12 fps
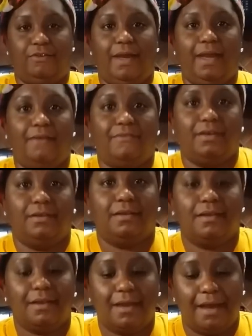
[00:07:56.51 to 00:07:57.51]
have it.
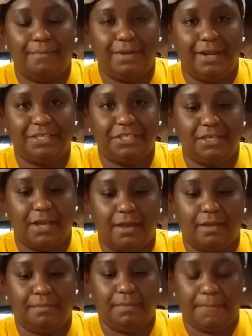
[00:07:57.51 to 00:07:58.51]
Combination
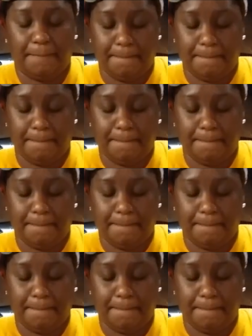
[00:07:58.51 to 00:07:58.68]
yakamein.